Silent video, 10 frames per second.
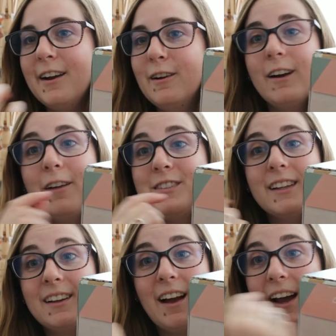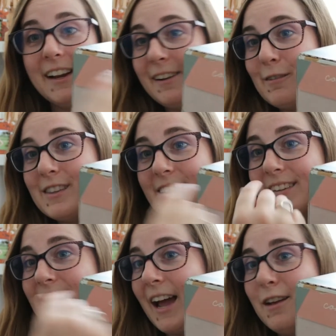You don't have to cut it with
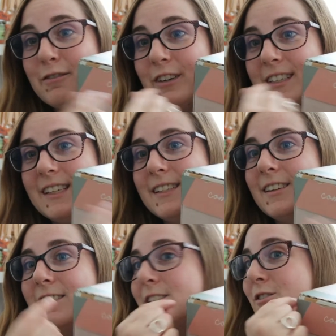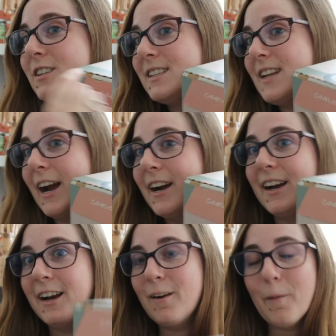a knife or scissors. You just tear
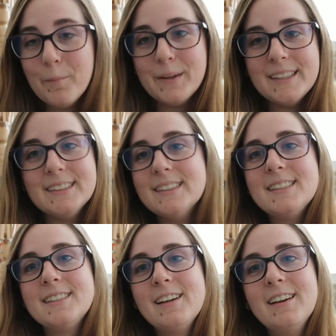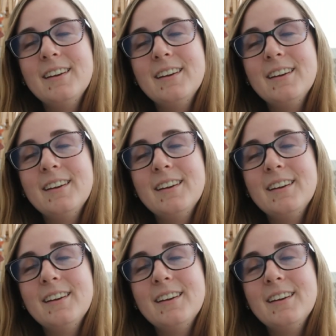it and it opens.